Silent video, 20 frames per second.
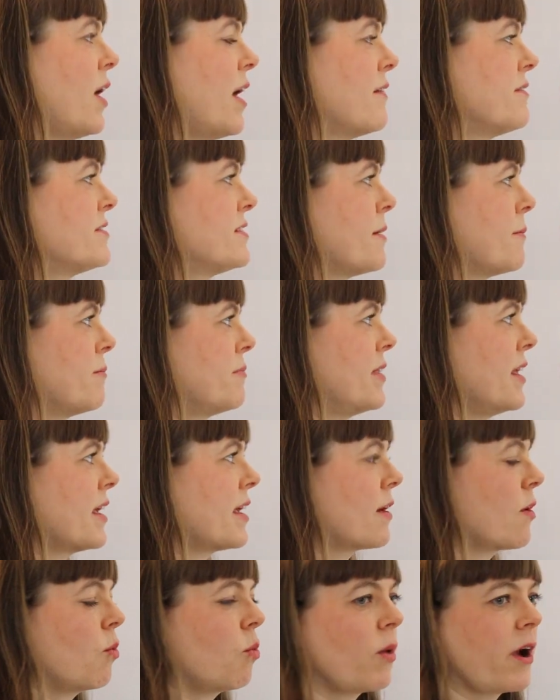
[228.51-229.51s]
have
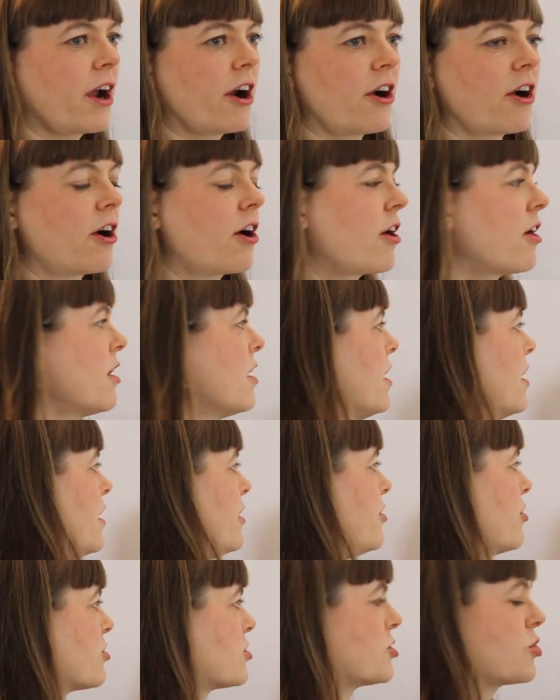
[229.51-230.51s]
something where
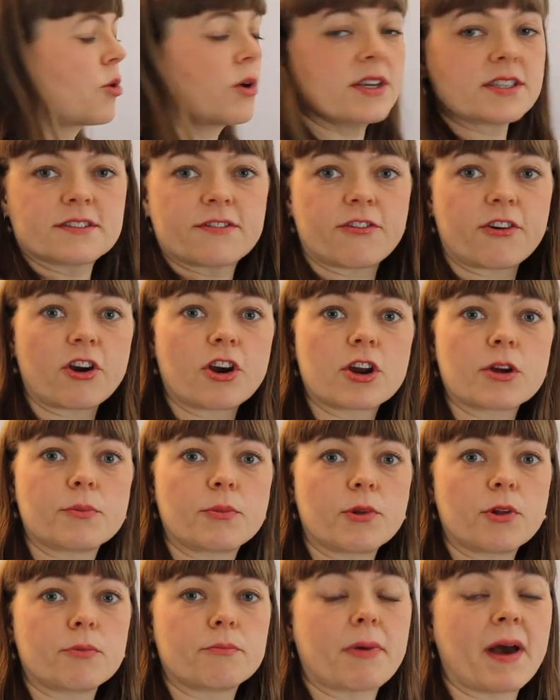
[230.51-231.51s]
your choice variable,